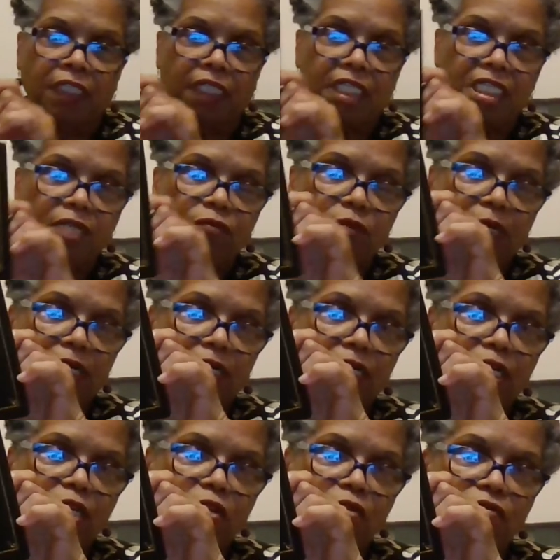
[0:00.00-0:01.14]
Let's get ready
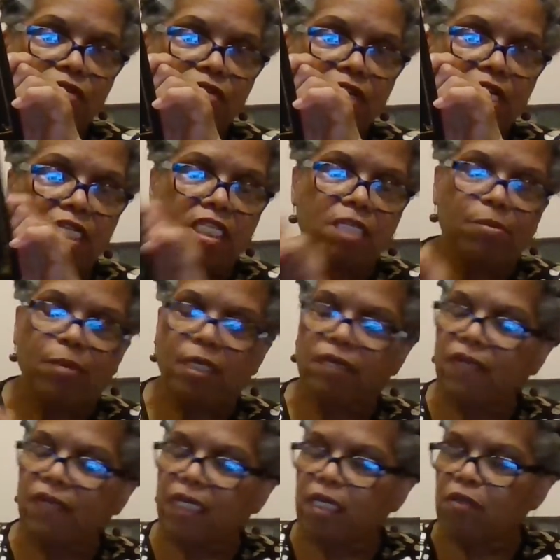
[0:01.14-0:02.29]
to do this. The Book
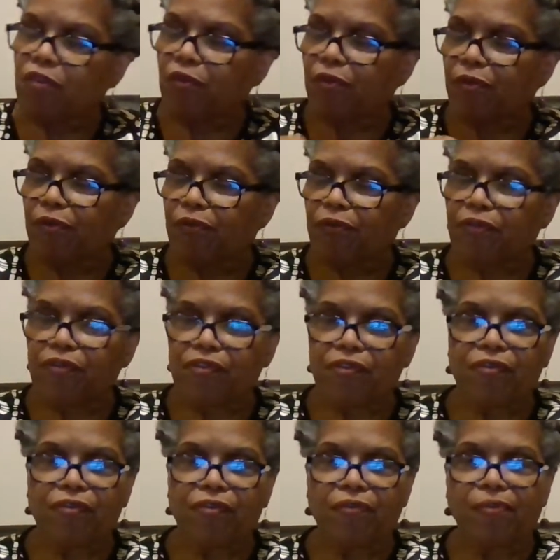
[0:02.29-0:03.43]
of
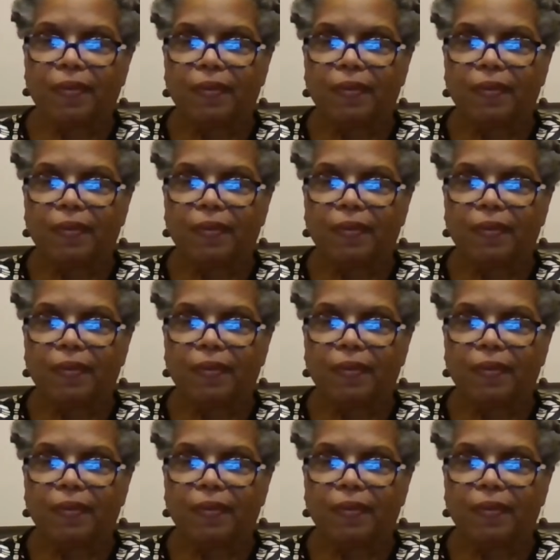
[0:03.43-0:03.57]
Answers.